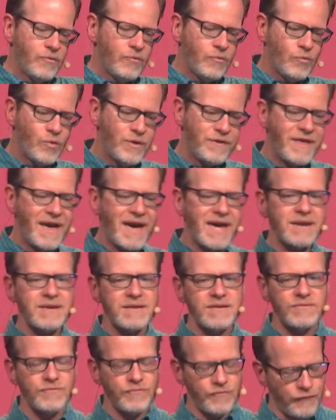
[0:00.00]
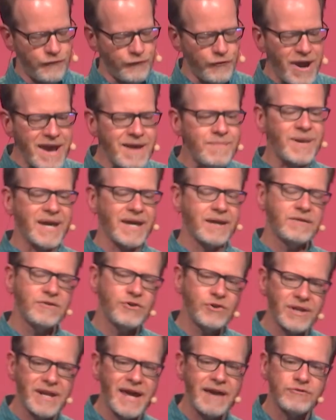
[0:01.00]
With that framing, you
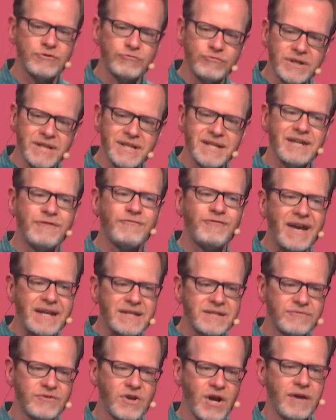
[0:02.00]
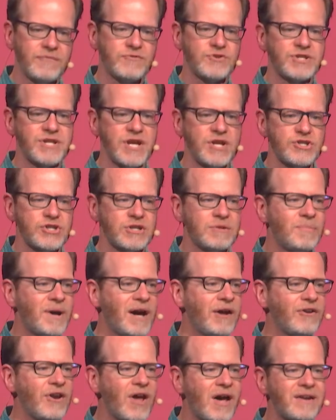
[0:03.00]
can have a really effective conversation
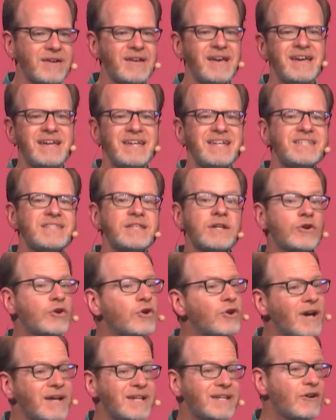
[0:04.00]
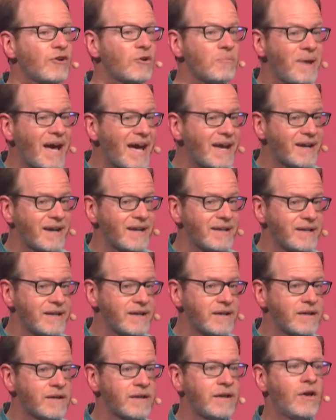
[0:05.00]
about not is it a good idea or a bad
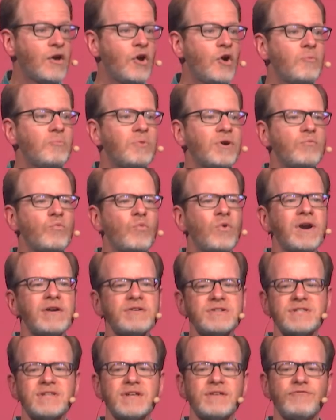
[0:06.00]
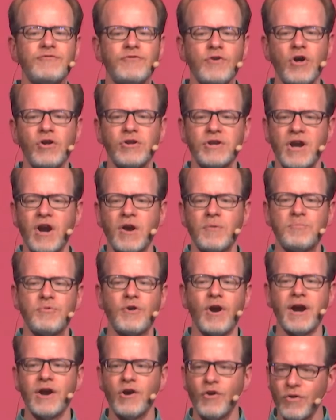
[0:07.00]
idea, but where does it fall in our
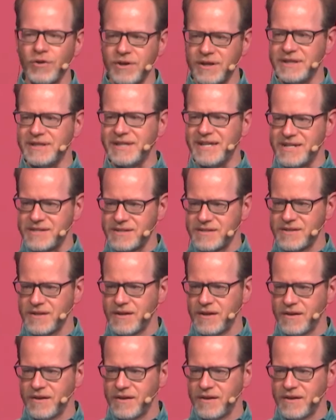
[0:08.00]
priority list?